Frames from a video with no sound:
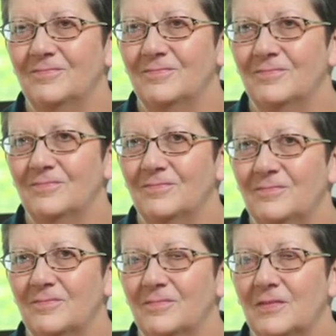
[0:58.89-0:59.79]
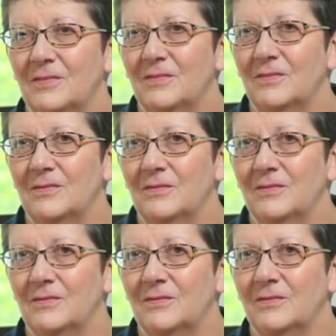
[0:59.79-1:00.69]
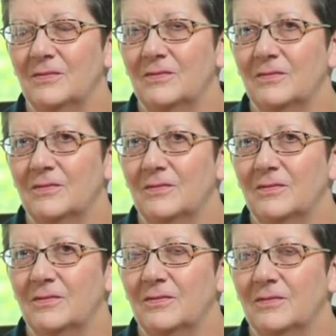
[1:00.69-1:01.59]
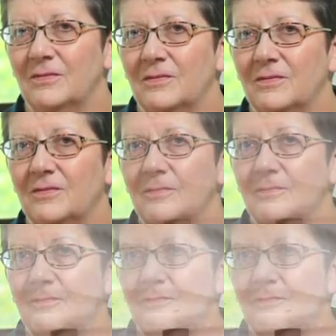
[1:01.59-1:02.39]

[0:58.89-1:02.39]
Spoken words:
[no speech]